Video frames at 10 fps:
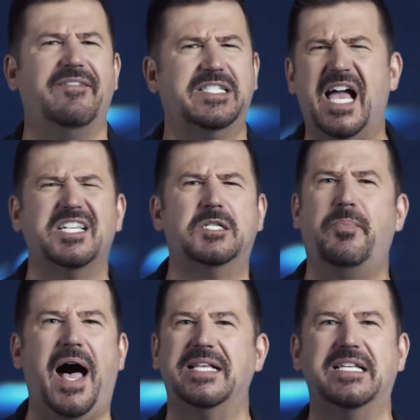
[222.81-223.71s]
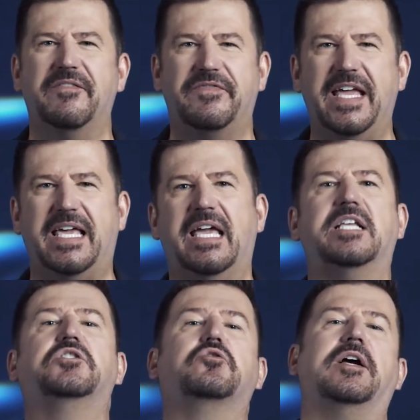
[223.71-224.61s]
It's not just positive thinking,
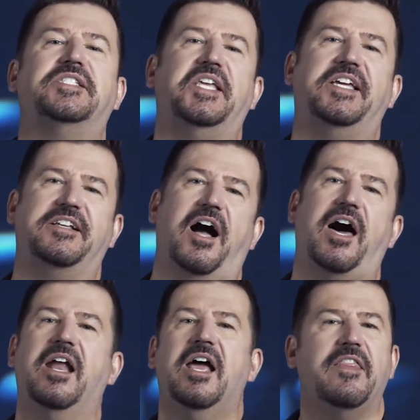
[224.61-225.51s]
it's trusting in God.